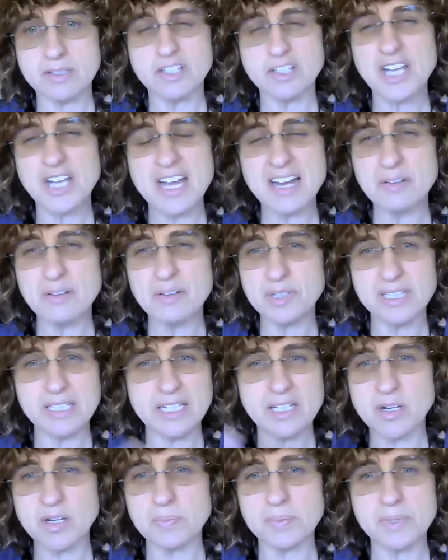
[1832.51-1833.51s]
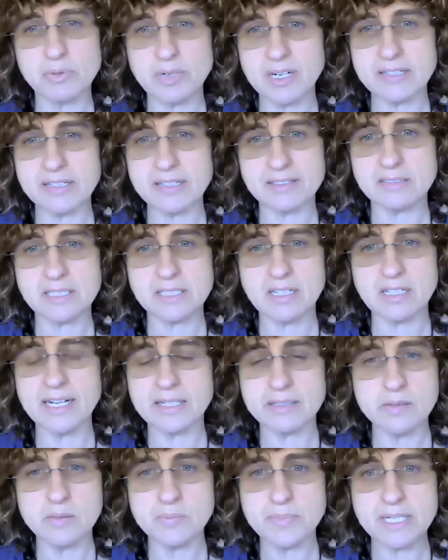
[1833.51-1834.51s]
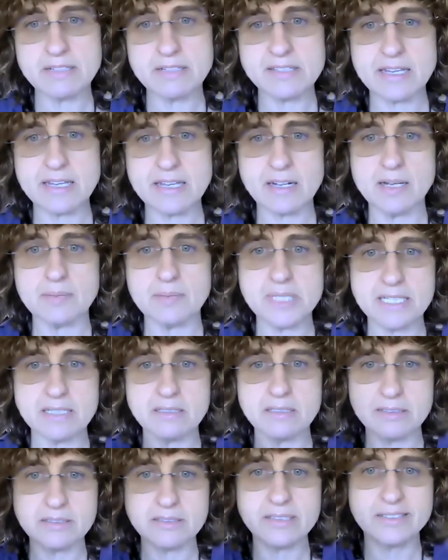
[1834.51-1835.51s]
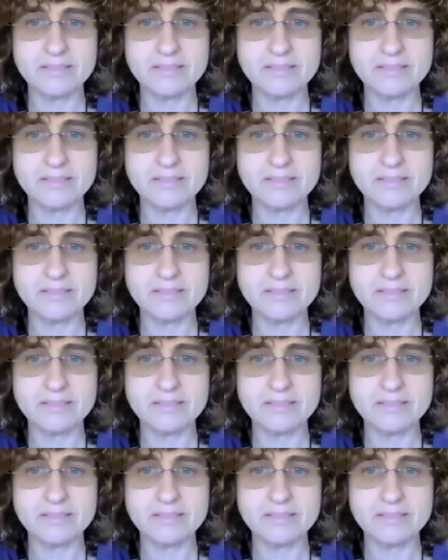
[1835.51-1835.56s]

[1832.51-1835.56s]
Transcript: You can't really copyright a title because that comes under